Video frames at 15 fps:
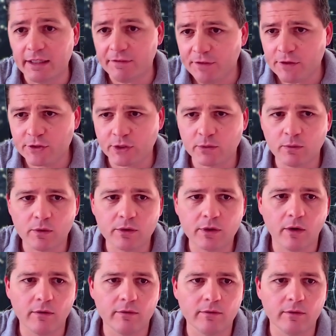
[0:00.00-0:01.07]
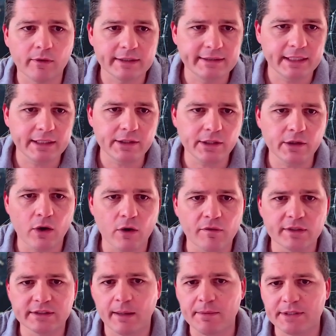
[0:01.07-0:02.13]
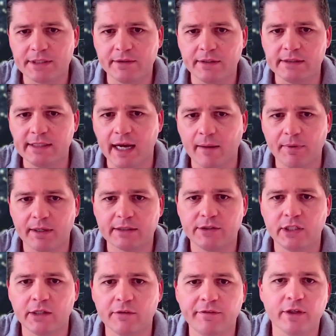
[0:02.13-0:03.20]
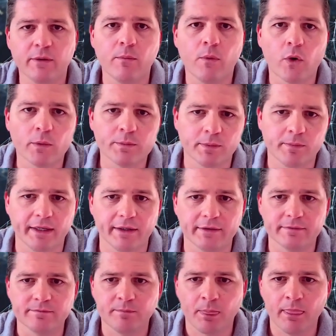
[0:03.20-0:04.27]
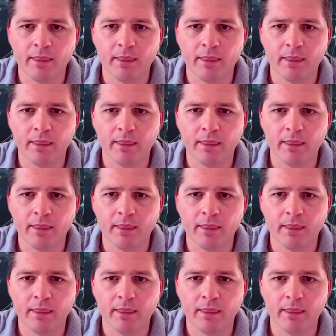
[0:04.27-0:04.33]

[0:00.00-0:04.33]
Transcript: In the future, we'll continue to go over cybersecurity topics so you can feel more prepared.